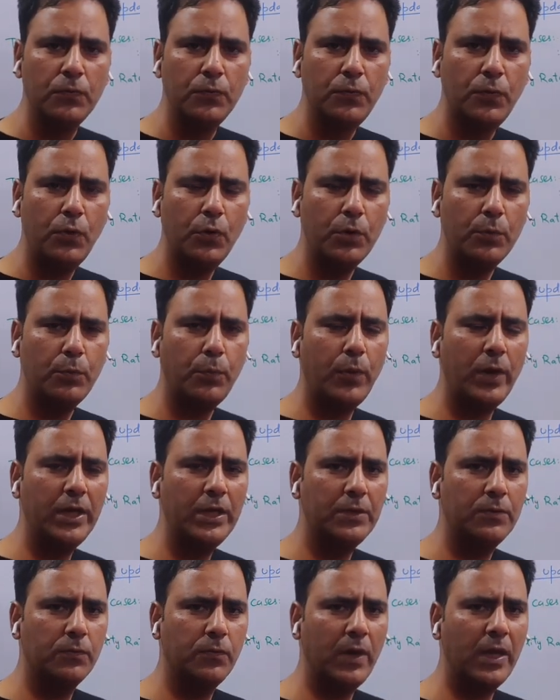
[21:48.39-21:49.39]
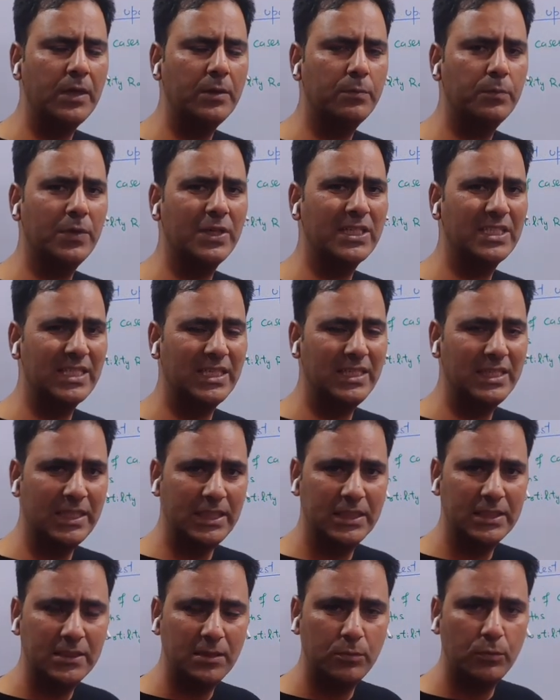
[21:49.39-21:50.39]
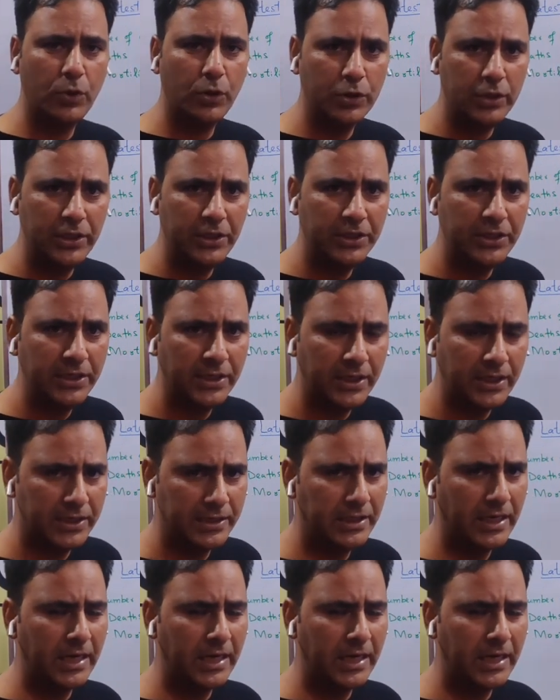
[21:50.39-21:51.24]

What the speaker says: 4.1% is the mortality rate.